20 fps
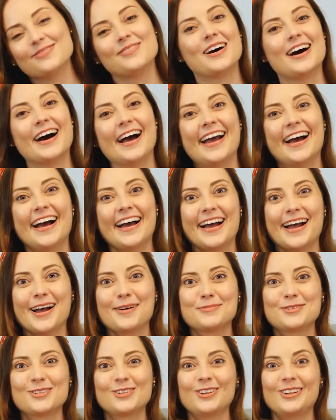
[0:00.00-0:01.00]
why I
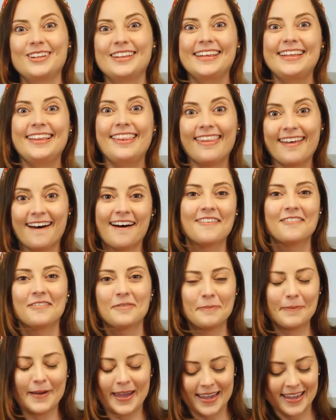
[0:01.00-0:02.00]
absolutely
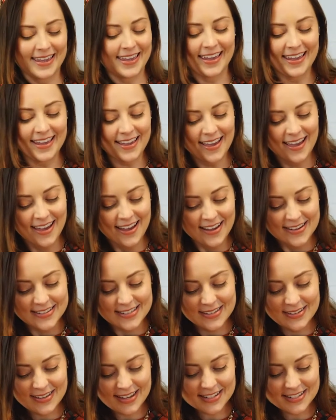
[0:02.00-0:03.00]
love baking.
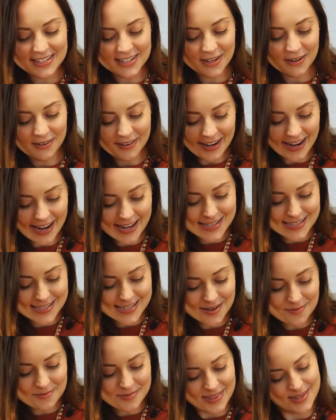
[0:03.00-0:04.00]
You get to create
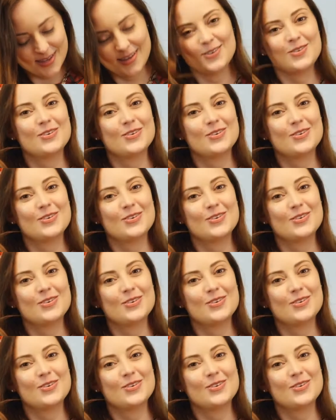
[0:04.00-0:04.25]
something,